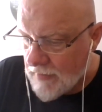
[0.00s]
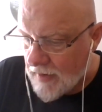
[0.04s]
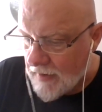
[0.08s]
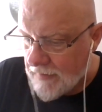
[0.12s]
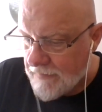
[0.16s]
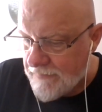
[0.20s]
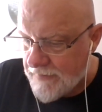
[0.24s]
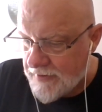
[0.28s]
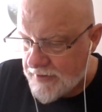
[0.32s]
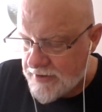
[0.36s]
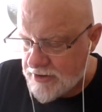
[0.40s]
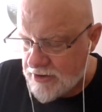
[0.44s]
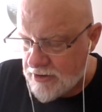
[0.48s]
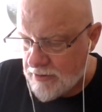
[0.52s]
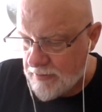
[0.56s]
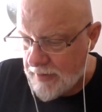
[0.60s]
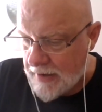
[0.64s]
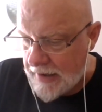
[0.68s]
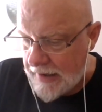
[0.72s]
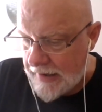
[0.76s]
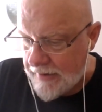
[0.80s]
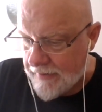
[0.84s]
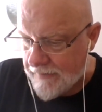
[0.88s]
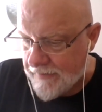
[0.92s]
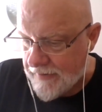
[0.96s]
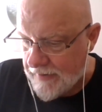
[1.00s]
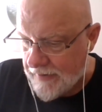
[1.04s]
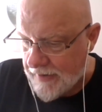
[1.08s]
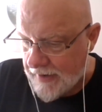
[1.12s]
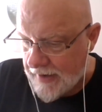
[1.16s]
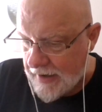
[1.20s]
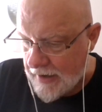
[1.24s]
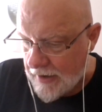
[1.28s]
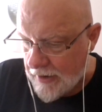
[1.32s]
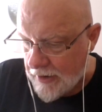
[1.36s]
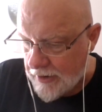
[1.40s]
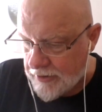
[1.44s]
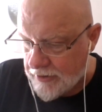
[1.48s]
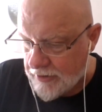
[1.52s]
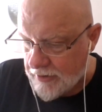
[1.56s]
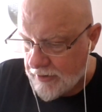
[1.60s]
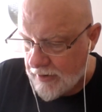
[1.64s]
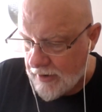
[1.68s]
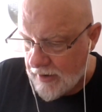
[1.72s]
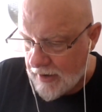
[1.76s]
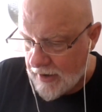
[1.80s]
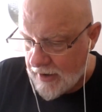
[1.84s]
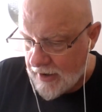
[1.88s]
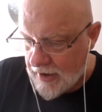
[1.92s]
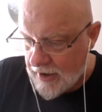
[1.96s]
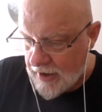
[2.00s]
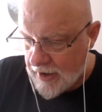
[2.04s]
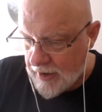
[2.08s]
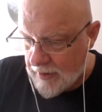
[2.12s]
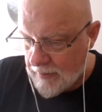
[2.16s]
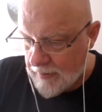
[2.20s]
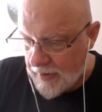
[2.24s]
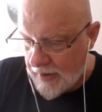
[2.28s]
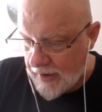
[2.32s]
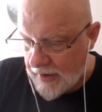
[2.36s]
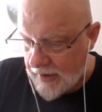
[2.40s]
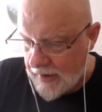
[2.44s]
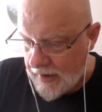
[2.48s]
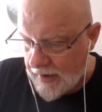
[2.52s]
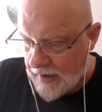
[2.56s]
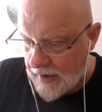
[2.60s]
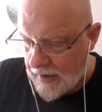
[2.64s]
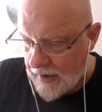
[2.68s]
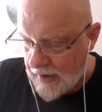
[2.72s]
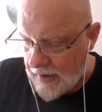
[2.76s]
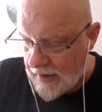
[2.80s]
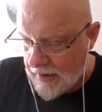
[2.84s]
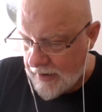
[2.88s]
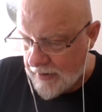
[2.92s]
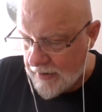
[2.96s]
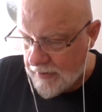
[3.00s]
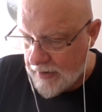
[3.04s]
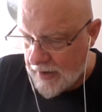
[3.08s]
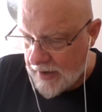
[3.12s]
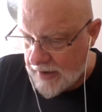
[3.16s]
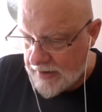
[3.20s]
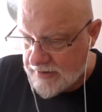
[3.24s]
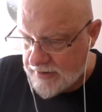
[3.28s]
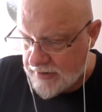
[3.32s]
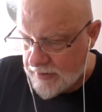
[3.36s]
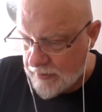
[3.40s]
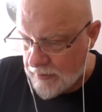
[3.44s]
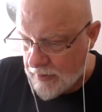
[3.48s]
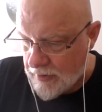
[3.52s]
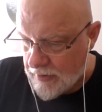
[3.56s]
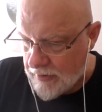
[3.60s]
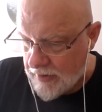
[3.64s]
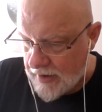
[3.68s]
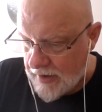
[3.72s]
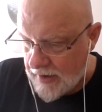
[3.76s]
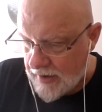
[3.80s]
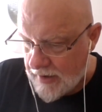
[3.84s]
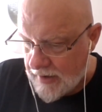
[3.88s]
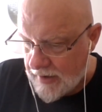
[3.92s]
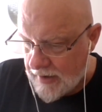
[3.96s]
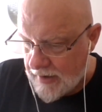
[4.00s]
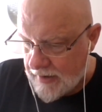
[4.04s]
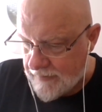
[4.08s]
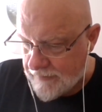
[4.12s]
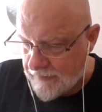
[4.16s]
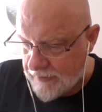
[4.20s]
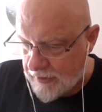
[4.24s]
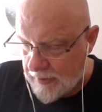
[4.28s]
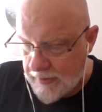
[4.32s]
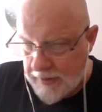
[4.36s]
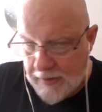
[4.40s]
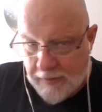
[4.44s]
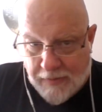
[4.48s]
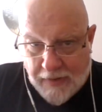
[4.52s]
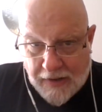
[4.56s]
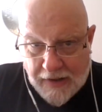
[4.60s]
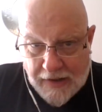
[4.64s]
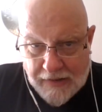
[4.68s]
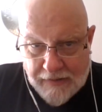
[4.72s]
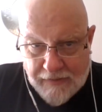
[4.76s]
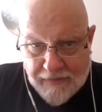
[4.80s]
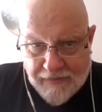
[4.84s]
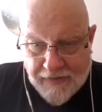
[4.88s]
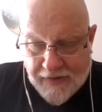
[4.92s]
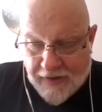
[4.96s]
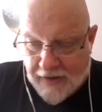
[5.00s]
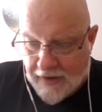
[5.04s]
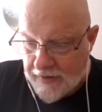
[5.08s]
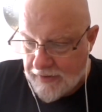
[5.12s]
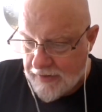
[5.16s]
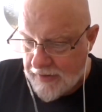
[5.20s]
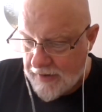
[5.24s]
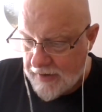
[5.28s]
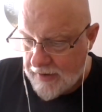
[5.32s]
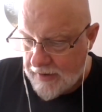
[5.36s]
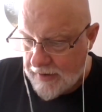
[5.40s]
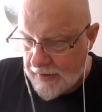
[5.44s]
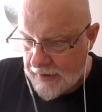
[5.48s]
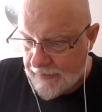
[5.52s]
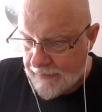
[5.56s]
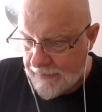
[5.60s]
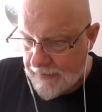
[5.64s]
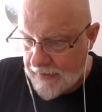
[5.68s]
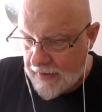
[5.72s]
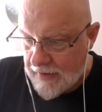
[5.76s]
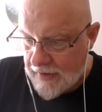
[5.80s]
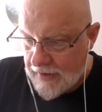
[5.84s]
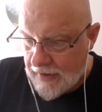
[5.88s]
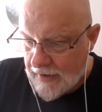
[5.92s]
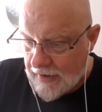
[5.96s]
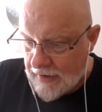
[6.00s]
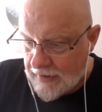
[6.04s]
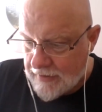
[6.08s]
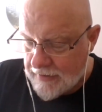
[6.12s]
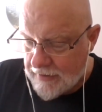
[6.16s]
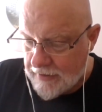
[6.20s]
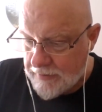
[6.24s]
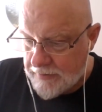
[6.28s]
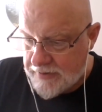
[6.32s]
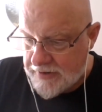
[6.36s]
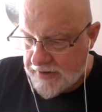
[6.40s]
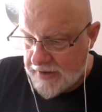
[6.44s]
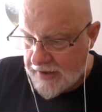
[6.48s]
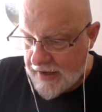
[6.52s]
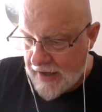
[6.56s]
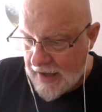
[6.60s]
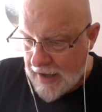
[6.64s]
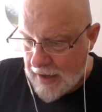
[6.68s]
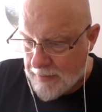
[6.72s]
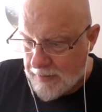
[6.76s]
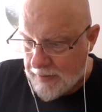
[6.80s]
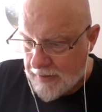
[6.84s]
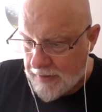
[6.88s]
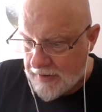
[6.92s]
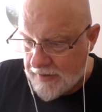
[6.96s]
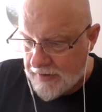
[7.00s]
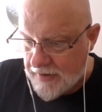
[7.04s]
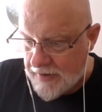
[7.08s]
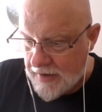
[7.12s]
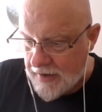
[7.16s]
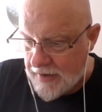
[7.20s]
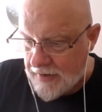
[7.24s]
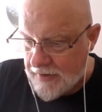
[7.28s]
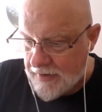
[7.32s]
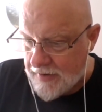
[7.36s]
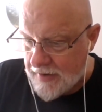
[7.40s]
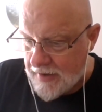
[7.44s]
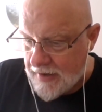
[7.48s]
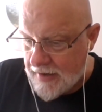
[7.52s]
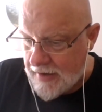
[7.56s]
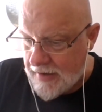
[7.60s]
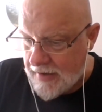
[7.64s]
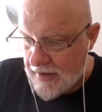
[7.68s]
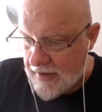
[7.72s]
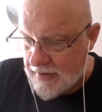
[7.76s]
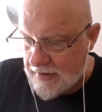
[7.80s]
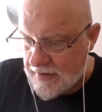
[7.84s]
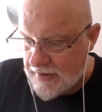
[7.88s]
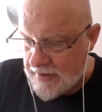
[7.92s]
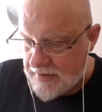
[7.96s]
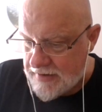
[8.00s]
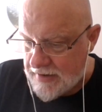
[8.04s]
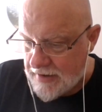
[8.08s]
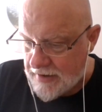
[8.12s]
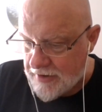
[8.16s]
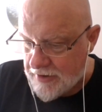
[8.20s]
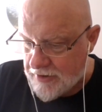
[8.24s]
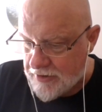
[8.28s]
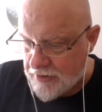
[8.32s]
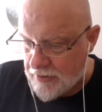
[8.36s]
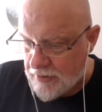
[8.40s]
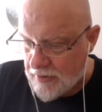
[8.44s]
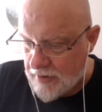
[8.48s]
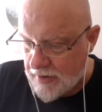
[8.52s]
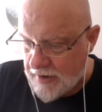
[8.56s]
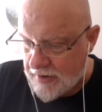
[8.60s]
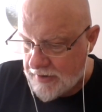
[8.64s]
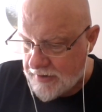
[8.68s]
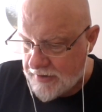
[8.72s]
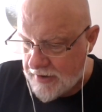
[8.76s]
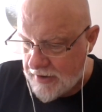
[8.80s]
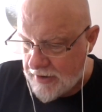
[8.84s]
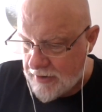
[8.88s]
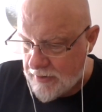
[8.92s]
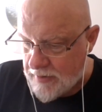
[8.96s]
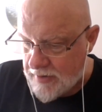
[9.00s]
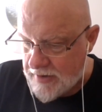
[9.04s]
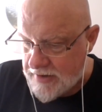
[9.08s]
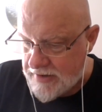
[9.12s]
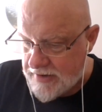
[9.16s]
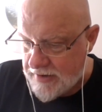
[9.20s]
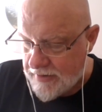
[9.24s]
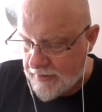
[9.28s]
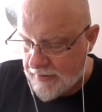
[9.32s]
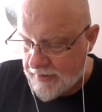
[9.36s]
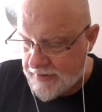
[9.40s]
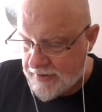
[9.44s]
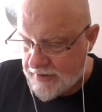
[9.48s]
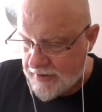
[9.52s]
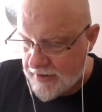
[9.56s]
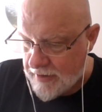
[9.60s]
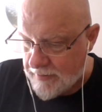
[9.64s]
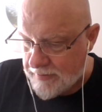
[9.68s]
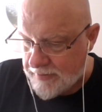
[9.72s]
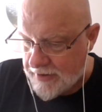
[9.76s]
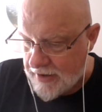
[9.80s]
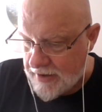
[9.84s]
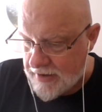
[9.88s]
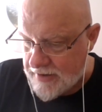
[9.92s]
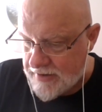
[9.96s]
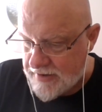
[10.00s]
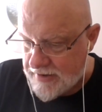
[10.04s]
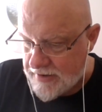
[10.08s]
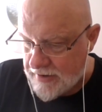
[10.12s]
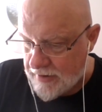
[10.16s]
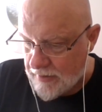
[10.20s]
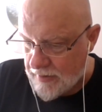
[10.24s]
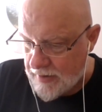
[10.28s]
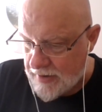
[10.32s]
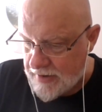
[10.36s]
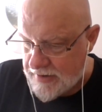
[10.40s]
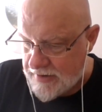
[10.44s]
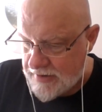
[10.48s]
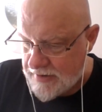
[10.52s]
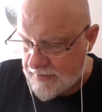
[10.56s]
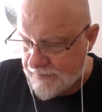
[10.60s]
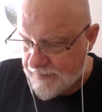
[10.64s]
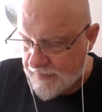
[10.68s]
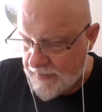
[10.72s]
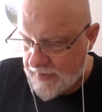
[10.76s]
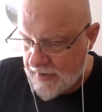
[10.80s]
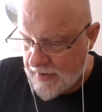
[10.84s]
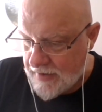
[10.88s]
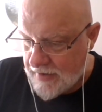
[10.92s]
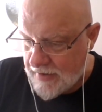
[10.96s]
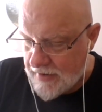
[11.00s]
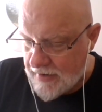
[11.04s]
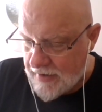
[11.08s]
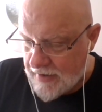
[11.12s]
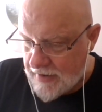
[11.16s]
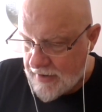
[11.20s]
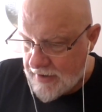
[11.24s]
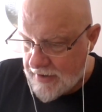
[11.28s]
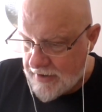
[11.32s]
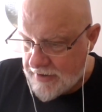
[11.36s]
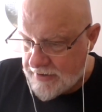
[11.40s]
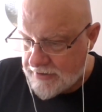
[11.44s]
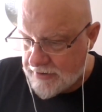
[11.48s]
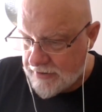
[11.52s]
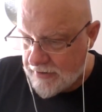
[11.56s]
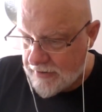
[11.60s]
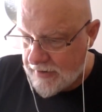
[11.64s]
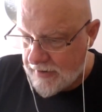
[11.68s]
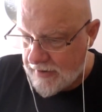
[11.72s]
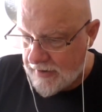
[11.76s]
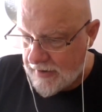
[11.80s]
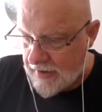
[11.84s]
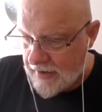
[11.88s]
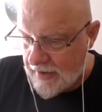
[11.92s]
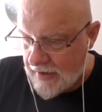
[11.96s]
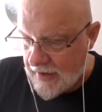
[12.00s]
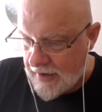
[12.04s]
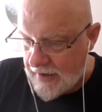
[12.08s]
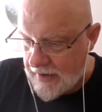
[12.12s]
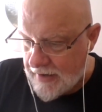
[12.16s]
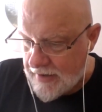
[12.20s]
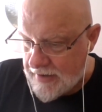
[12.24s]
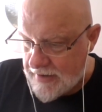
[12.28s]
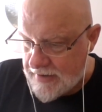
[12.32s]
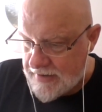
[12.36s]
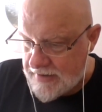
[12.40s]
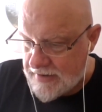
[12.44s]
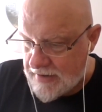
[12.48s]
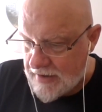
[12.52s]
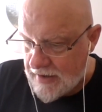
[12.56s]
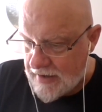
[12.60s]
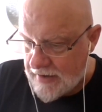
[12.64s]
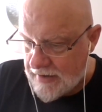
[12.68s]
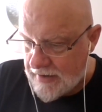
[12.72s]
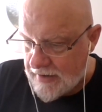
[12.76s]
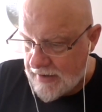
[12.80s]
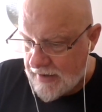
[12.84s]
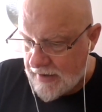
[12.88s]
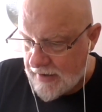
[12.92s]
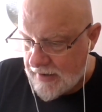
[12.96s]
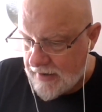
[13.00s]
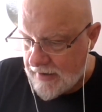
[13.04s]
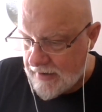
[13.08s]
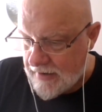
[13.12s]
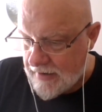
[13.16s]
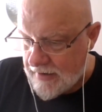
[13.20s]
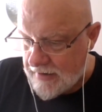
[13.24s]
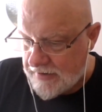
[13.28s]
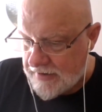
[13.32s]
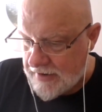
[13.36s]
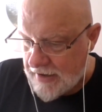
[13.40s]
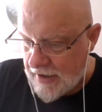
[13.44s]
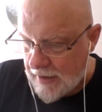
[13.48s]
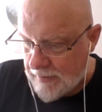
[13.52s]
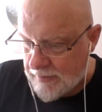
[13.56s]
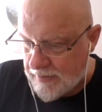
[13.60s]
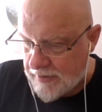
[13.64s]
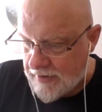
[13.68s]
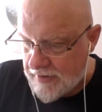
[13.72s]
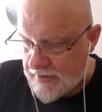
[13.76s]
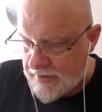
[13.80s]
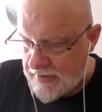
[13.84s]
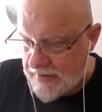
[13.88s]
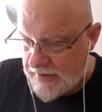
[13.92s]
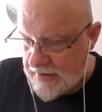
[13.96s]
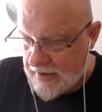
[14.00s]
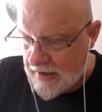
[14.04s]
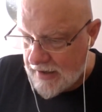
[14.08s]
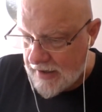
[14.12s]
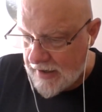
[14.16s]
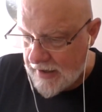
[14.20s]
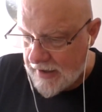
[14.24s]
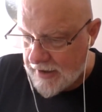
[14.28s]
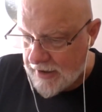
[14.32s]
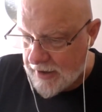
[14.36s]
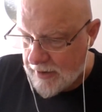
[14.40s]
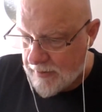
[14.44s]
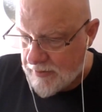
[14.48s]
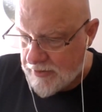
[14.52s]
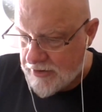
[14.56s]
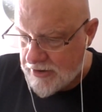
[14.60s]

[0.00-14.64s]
a fictional biography of the character by a guy who actually wrote a Ian Fleming biography, I think. Then there was a gap, and then they decided to do a continuing series, an updated series, starting in the 80s, and they tapped this guy named